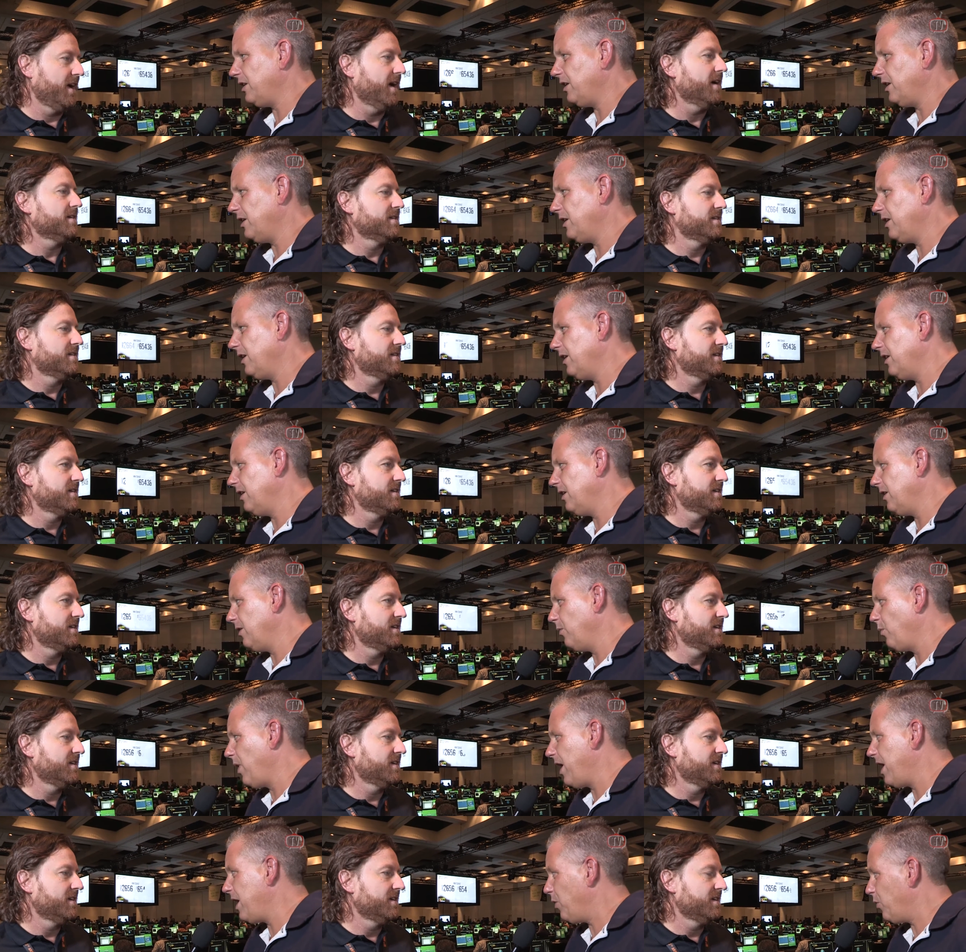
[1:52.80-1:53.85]
Speaker 1: uh, uh,
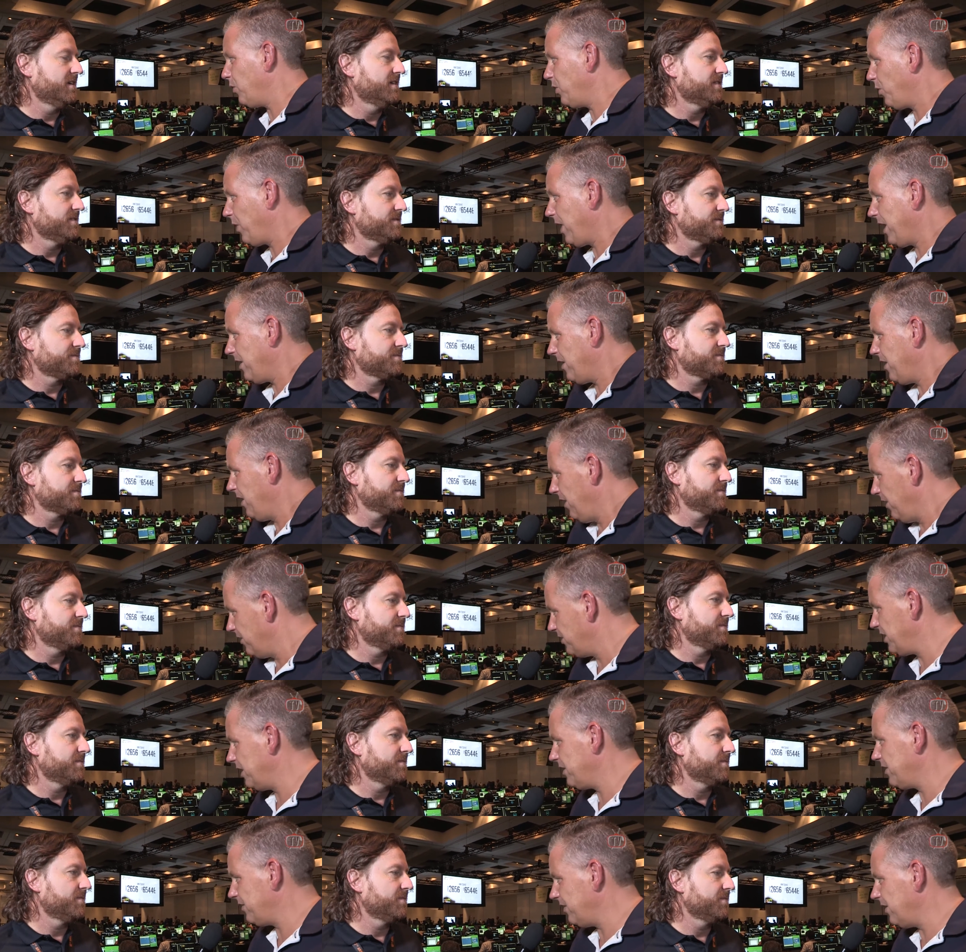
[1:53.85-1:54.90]
way, or you can
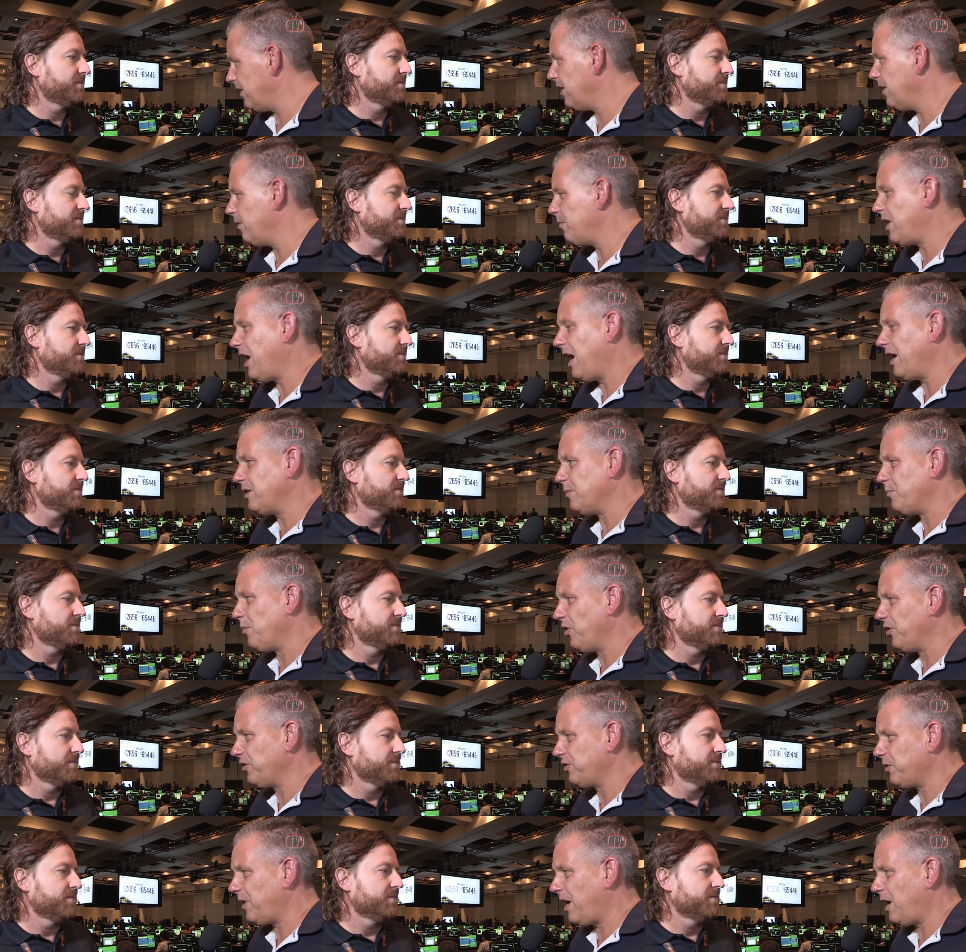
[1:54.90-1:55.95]
sit uh, behind a
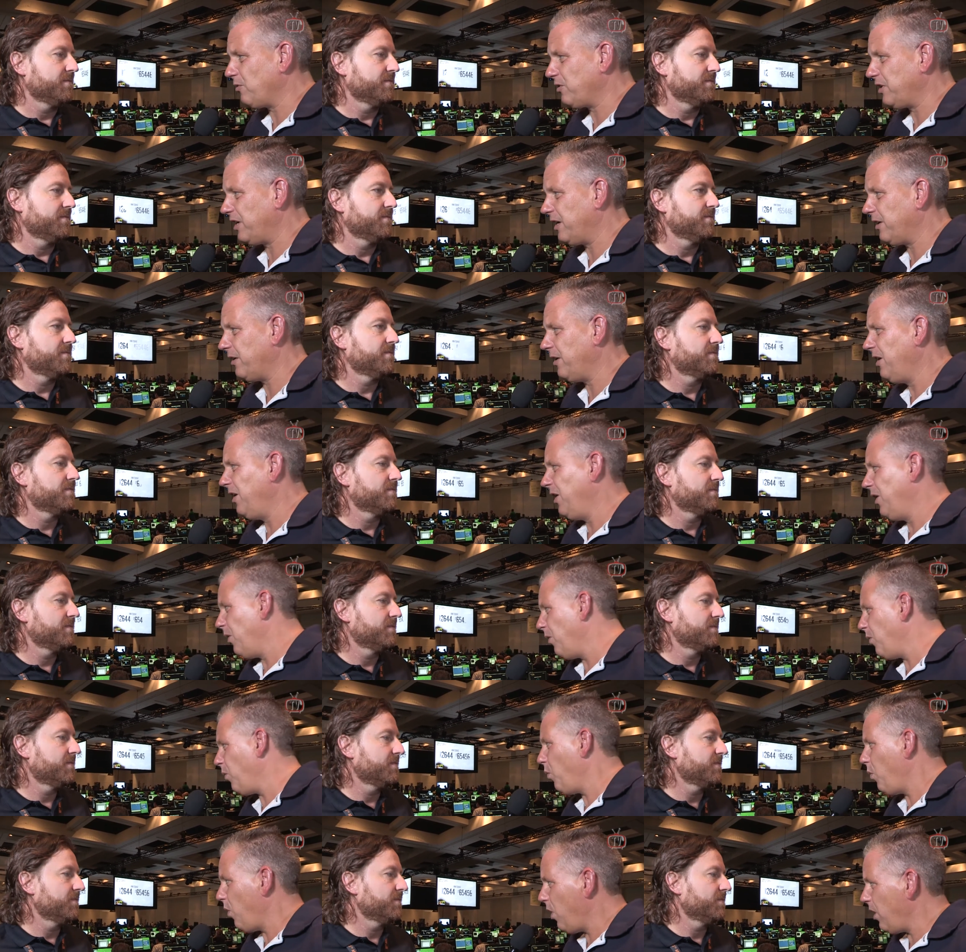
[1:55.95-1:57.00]
monitor out here.
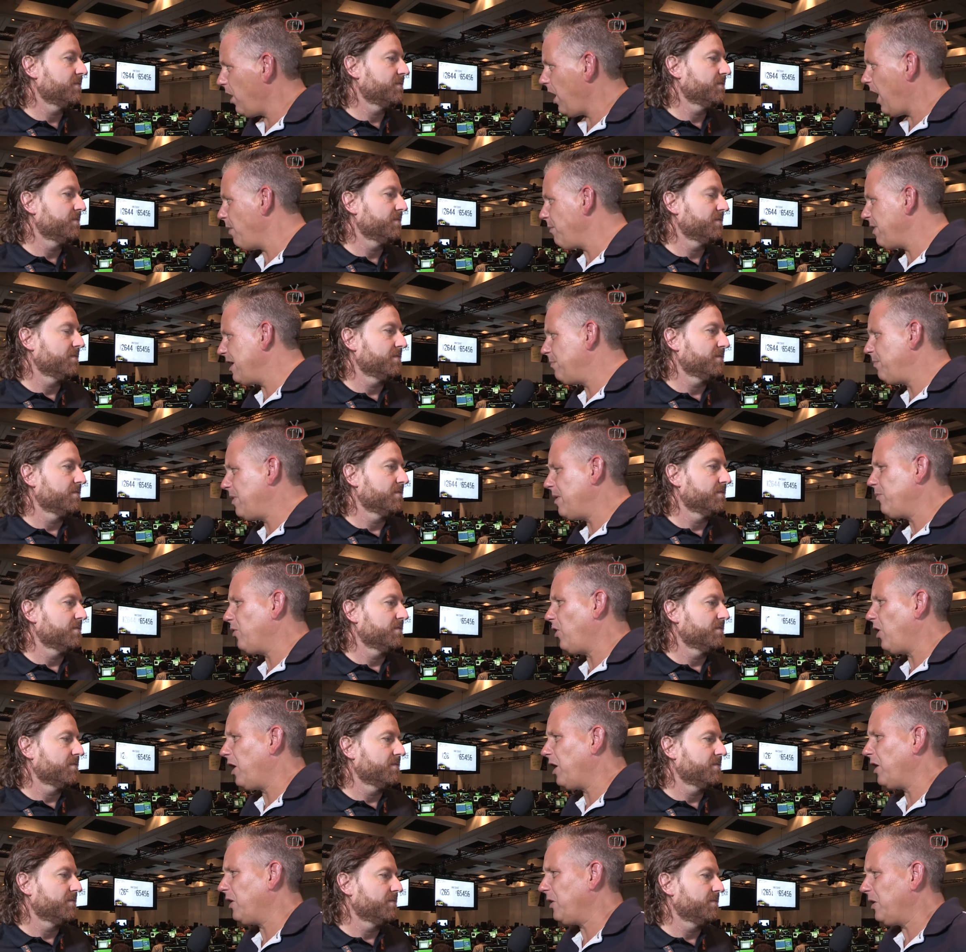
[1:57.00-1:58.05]
How many people
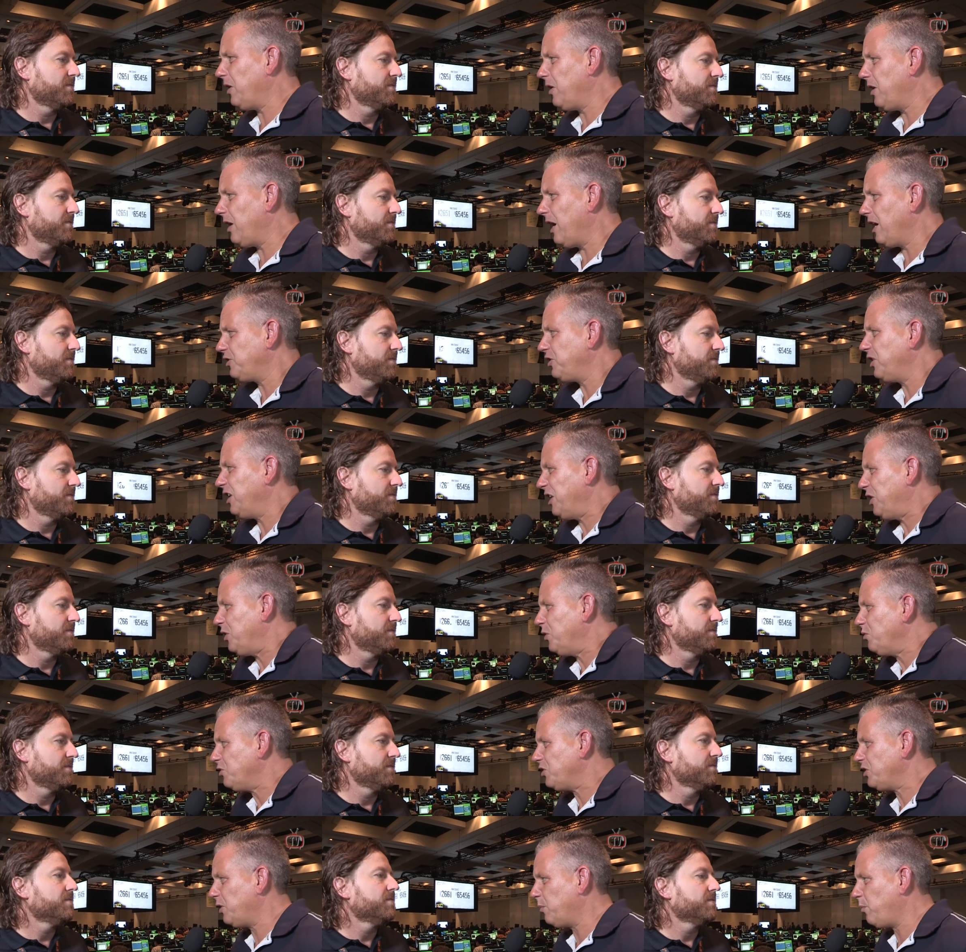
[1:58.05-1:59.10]
are uh, actually
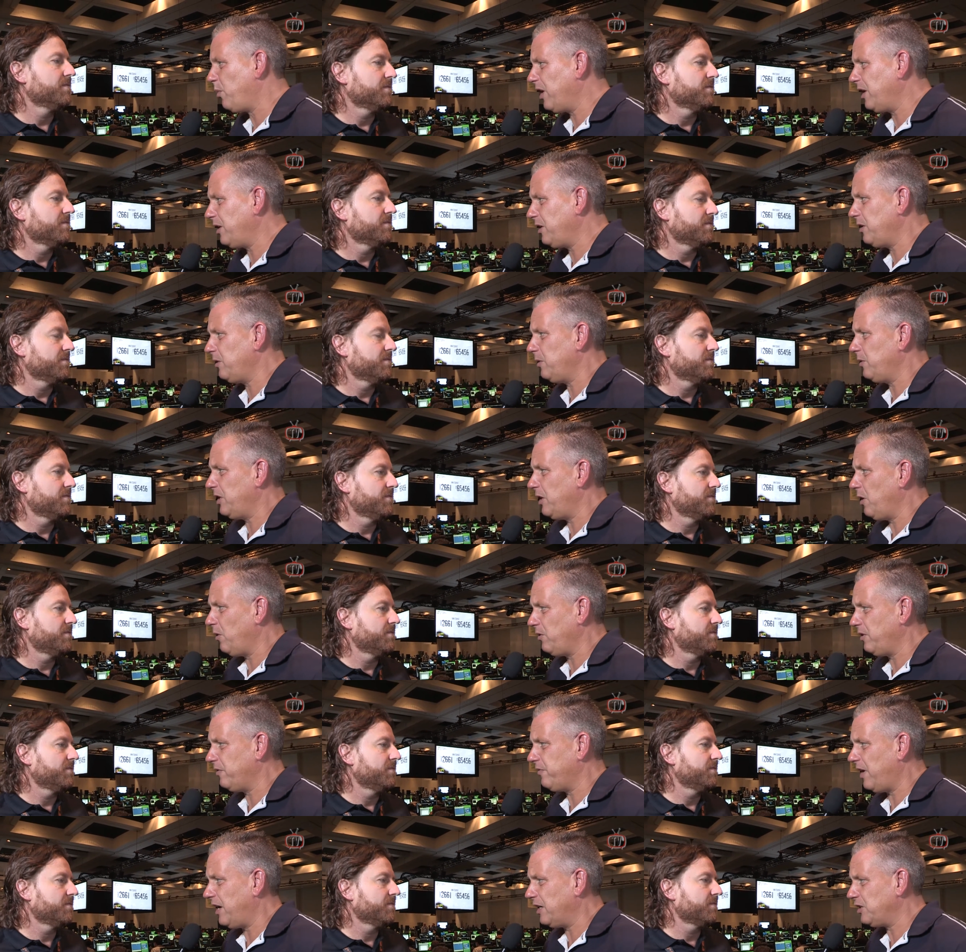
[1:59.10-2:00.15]
using the bring the, the, own
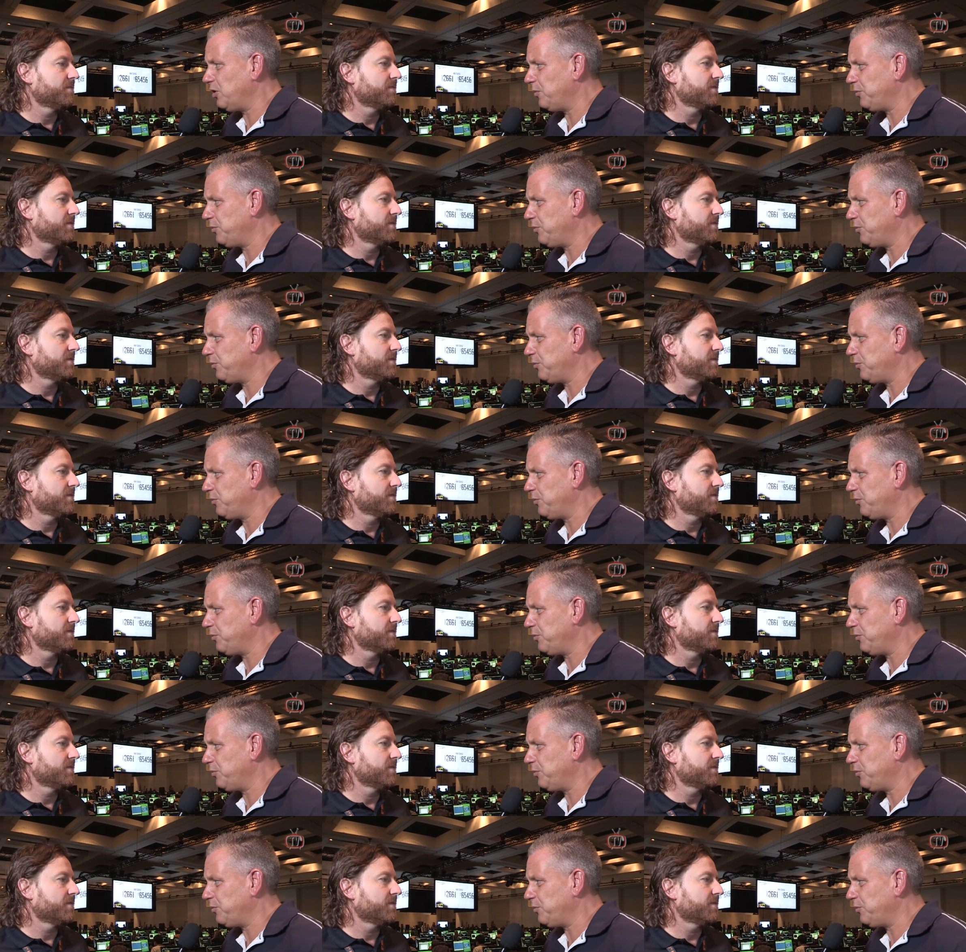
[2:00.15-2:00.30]
device